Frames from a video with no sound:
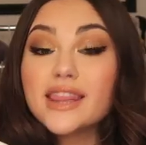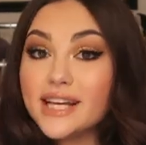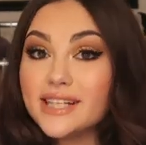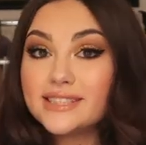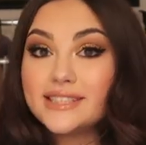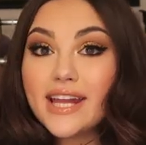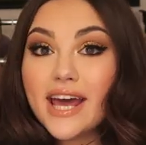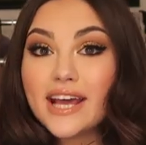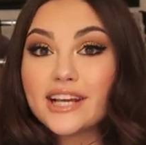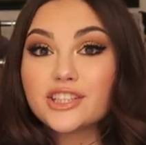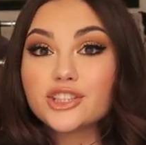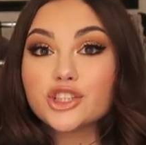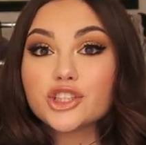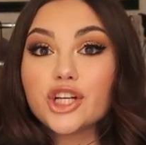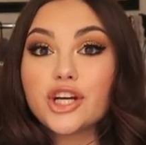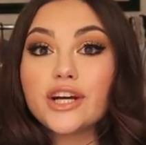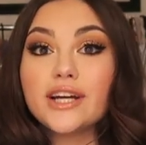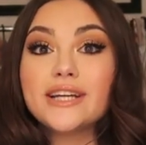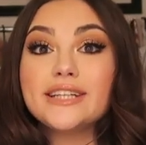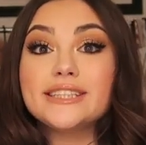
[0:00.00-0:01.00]
this next
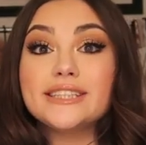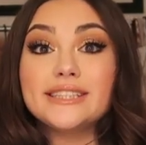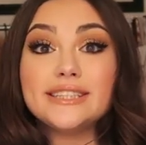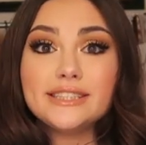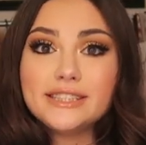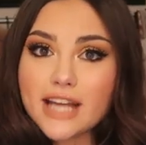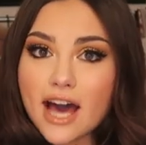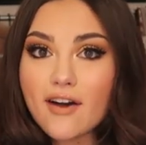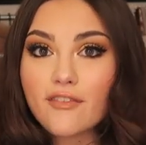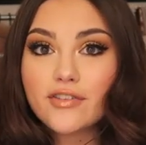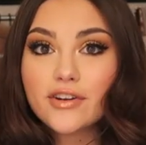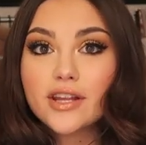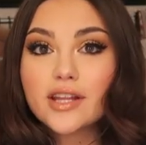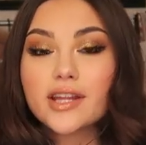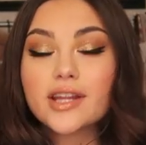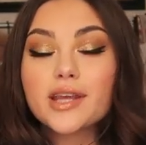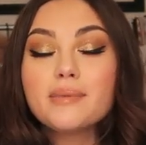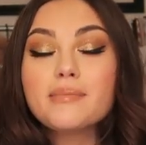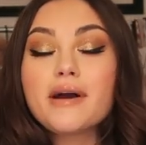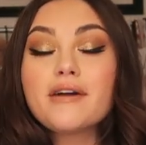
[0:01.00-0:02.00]
shirt is
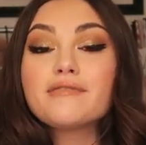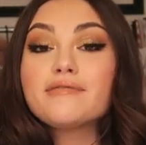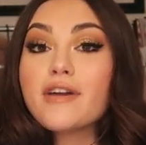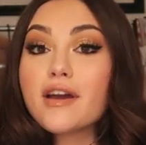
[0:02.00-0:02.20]
definitely my